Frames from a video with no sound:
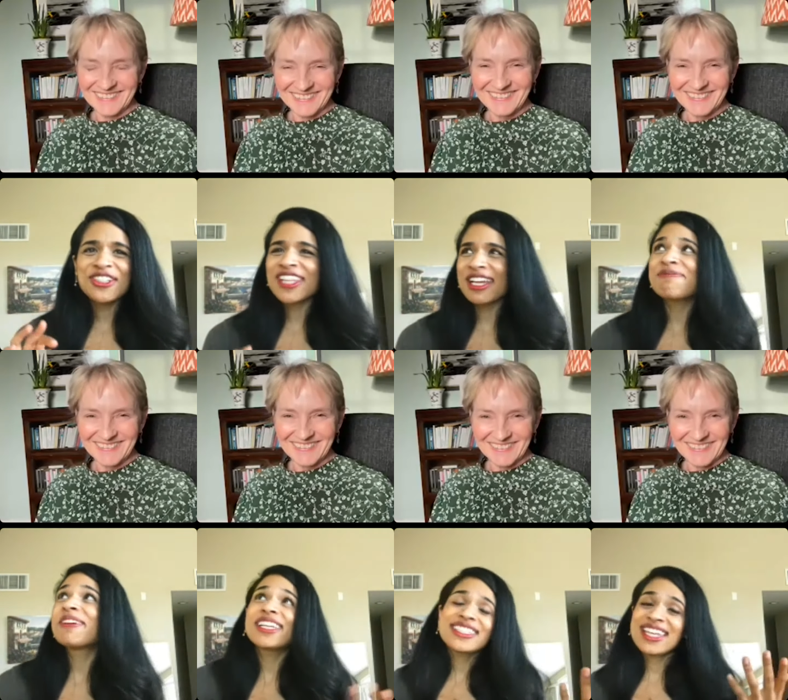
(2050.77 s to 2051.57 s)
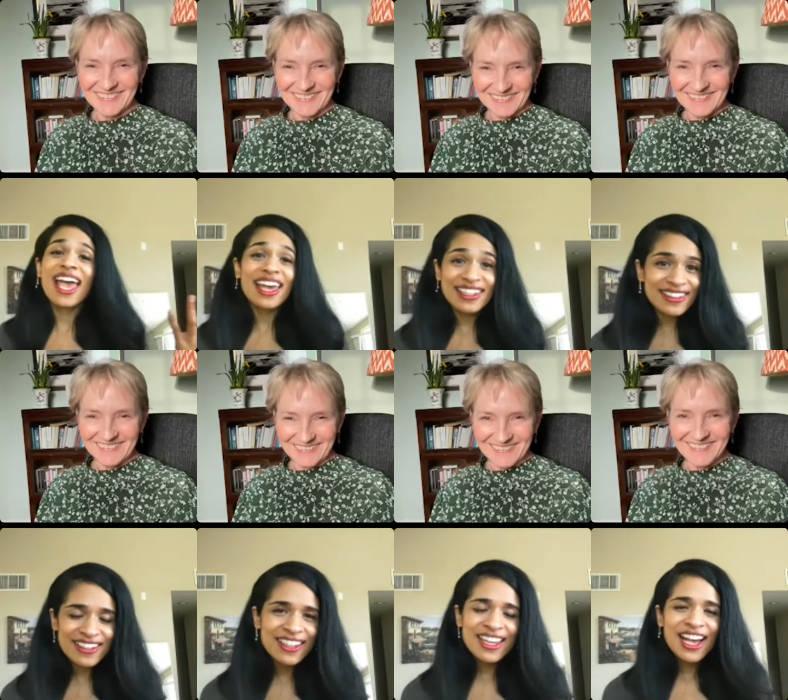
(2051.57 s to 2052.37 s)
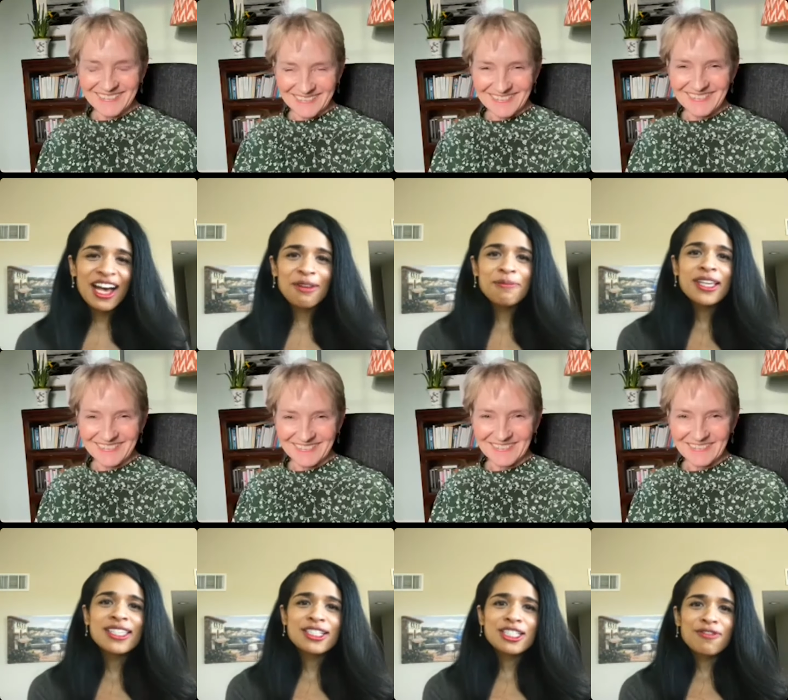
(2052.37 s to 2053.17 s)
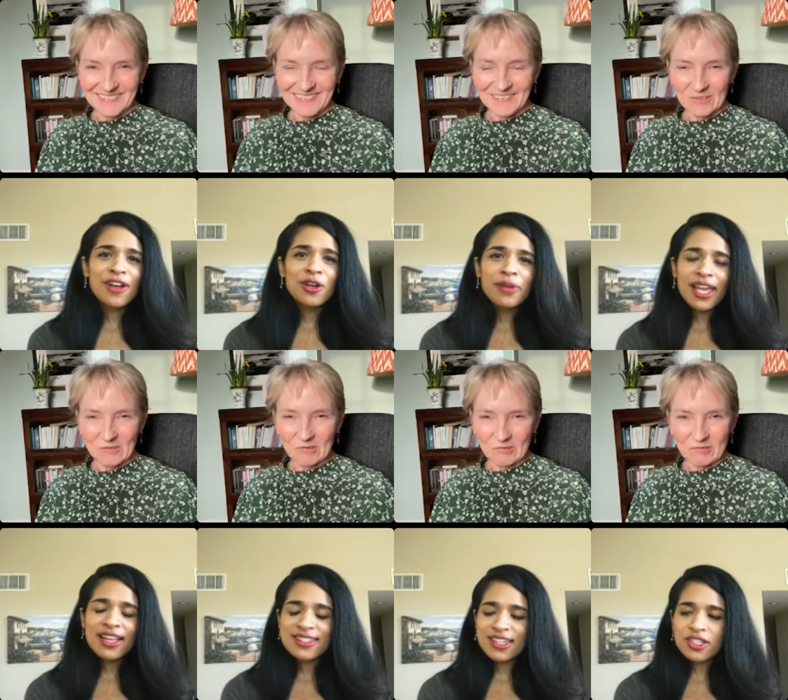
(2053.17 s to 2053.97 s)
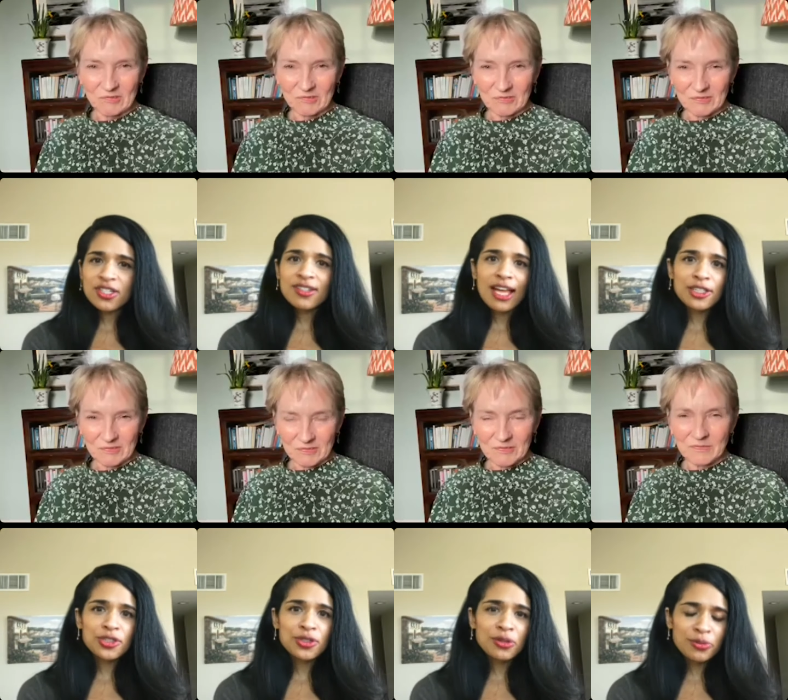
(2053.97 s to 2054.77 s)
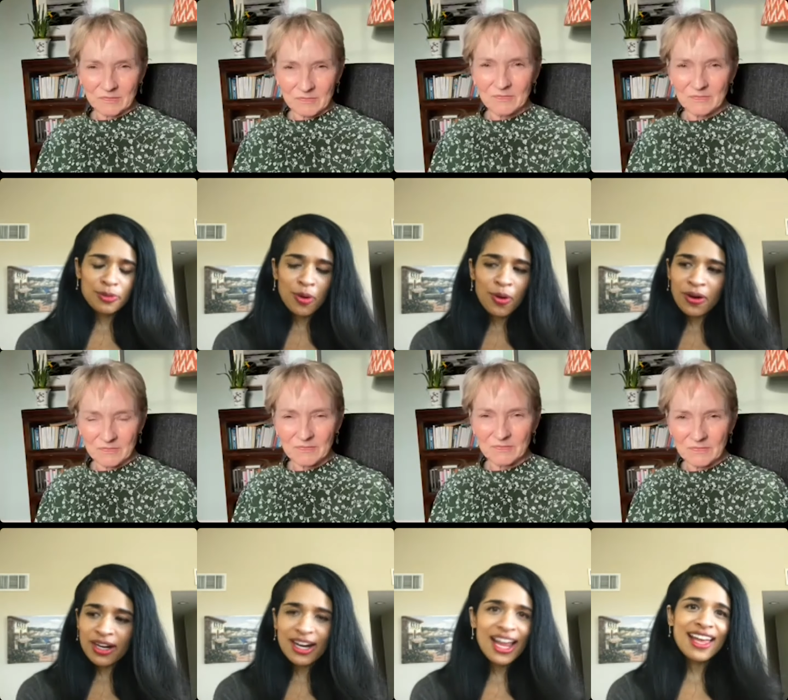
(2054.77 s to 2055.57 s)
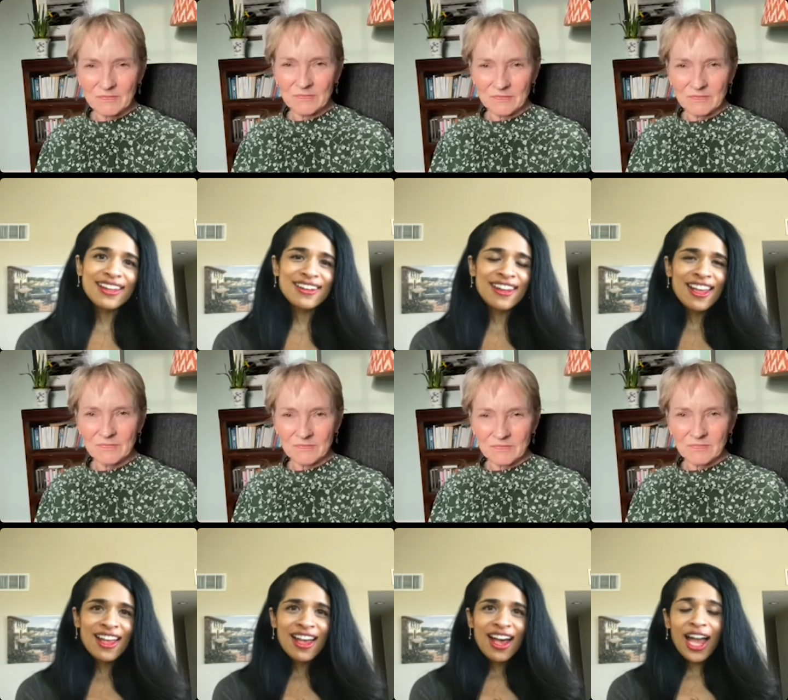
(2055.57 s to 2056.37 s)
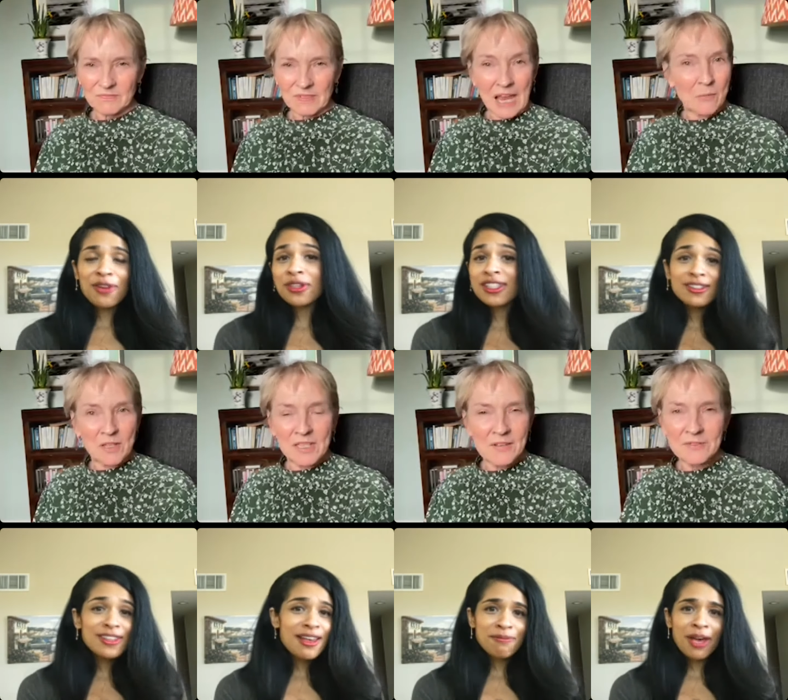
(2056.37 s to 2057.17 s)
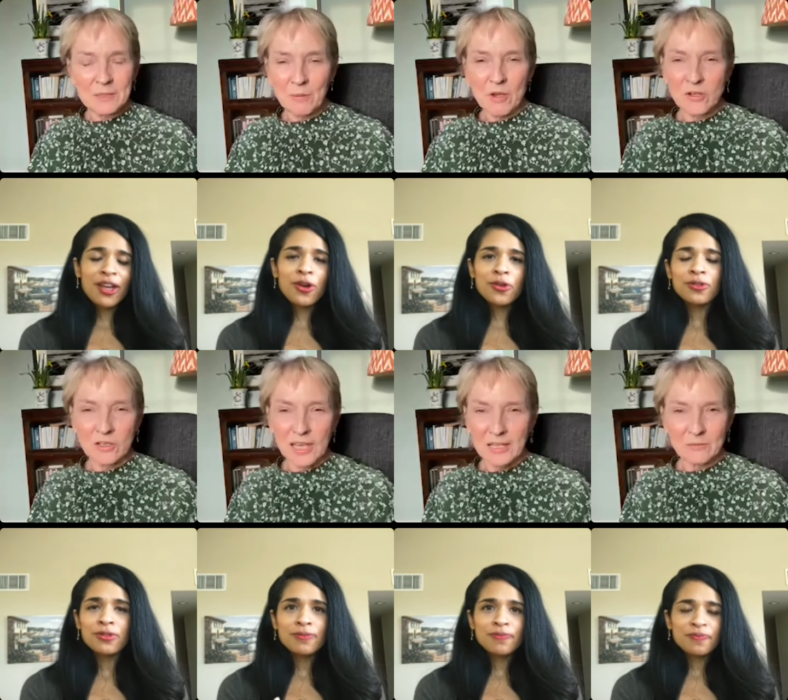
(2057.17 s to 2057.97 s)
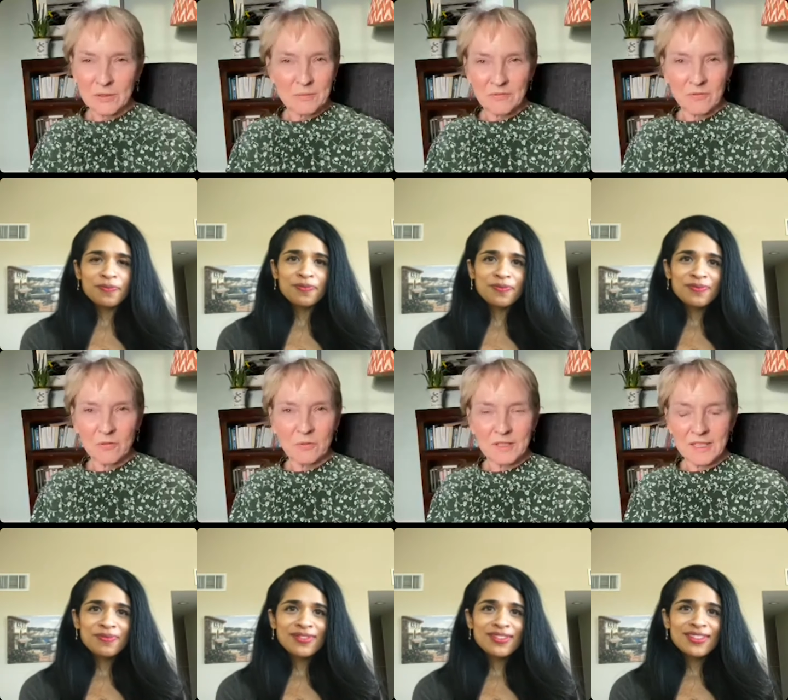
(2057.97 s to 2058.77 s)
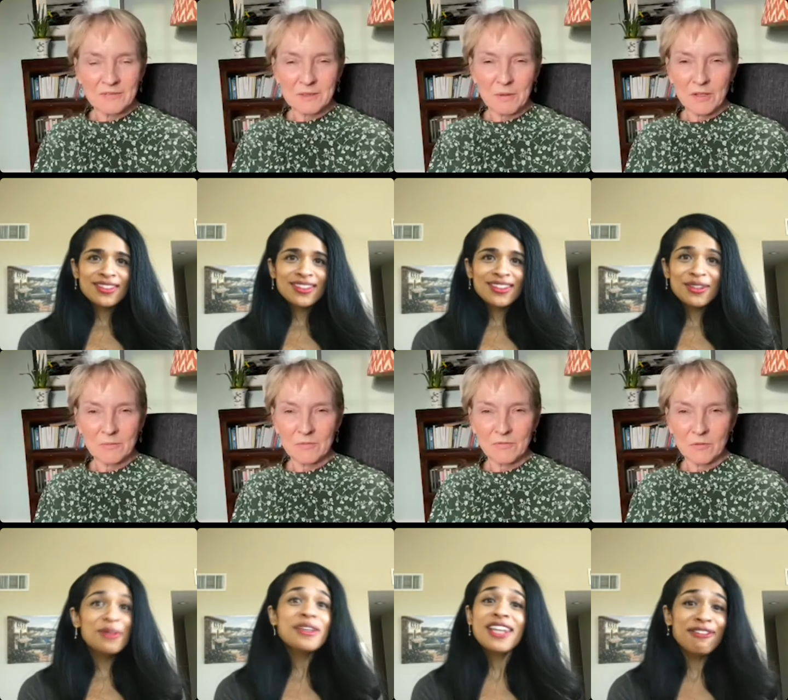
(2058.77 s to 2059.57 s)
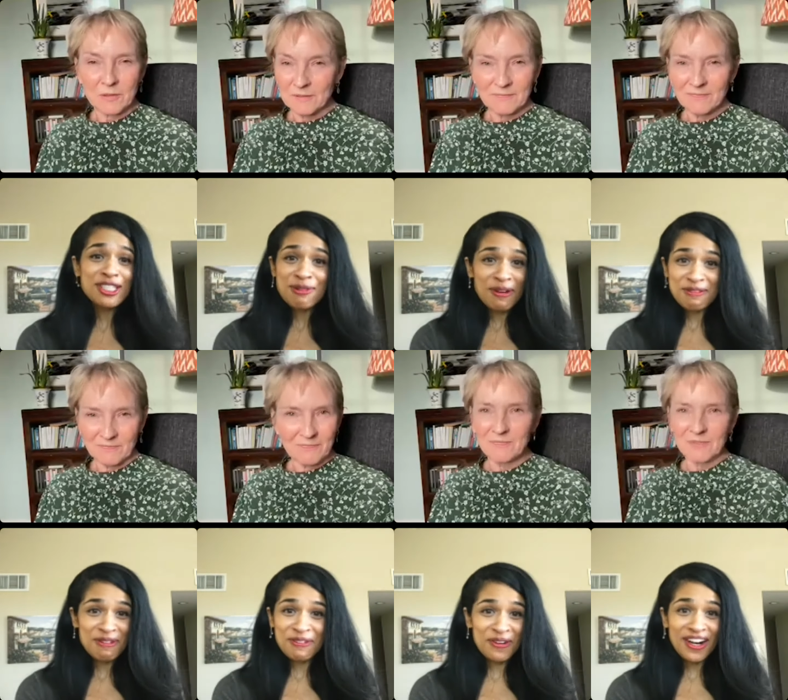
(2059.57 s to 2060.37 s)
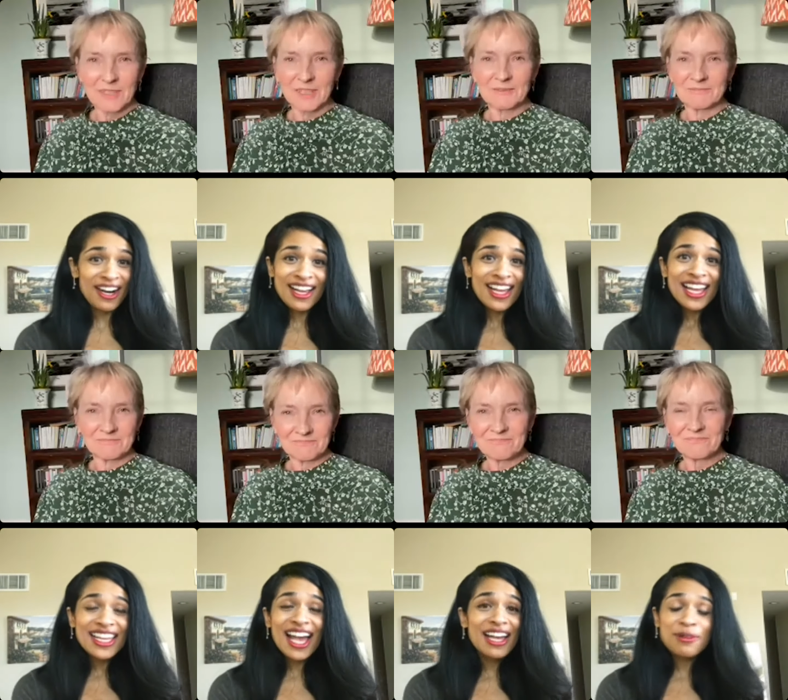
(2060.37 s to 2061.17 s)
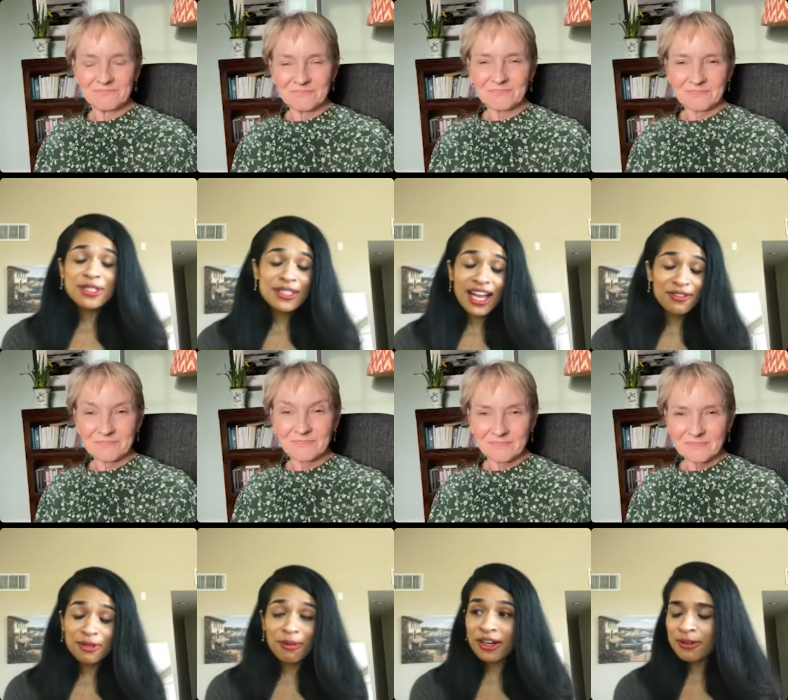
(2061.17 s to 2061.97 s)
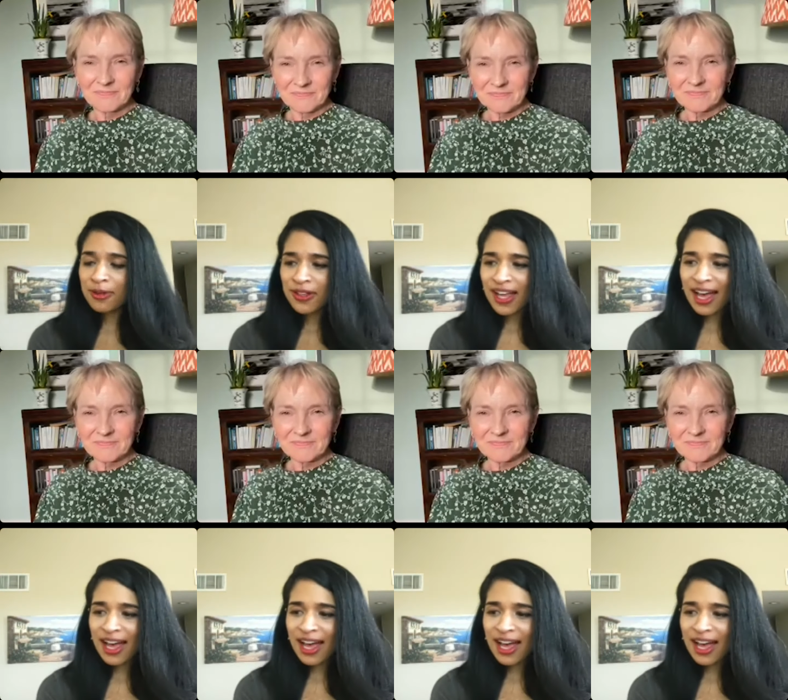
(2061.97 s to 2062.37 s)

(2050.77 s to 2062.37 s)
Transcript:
Speaker 1: like minute 10, because I just felt we had such a natural rapport. And
Speaker 2: I really We'd never spoken before. We'd never spoken
Speaker 1: before. Yeah. It was kind of remarkable